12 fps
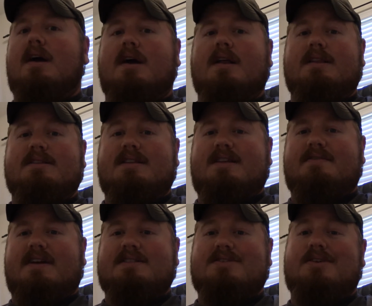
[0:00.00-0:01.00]
All right, let's see if
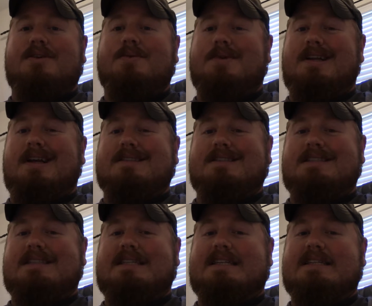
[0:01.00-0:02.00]
I can show you what it actually
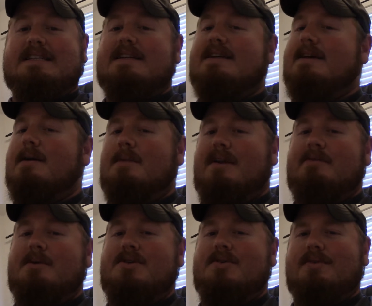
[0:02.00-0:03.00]
sees. I'm going to have
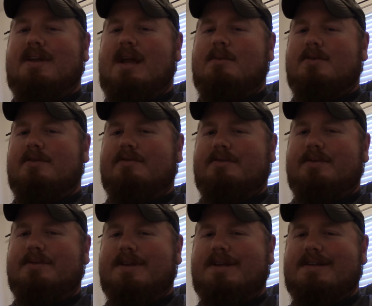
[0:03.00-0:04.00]
to be shooting camera
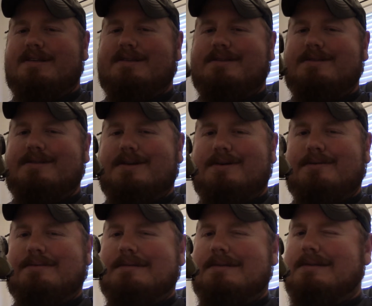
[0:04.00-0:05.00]
through this,
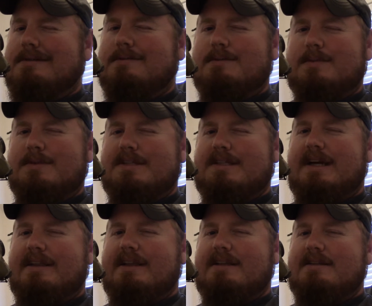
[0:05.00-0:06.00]
so we'll see
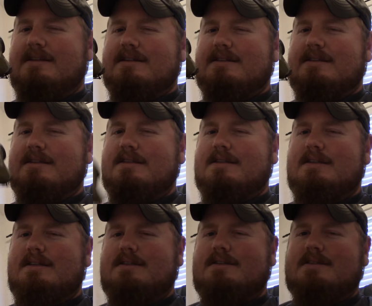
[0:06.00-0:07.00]
how that looks.
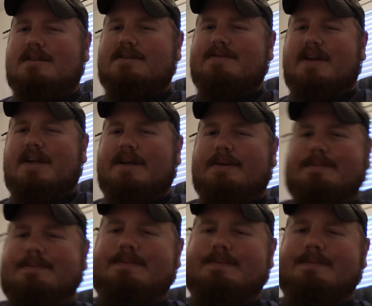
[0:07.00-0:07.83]
Let's find out.